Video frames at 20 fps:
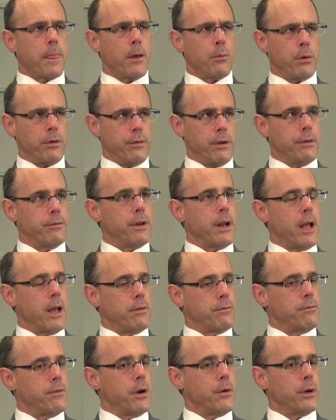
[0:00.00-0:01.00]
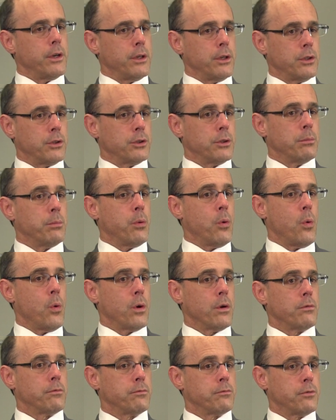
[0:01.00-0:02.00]
And we've even had very good
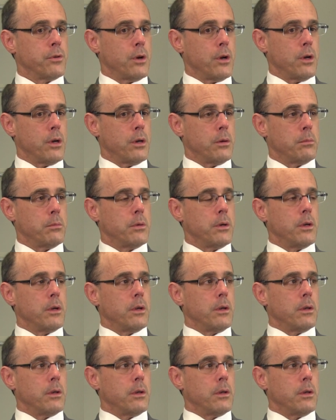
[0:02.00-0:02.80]
support from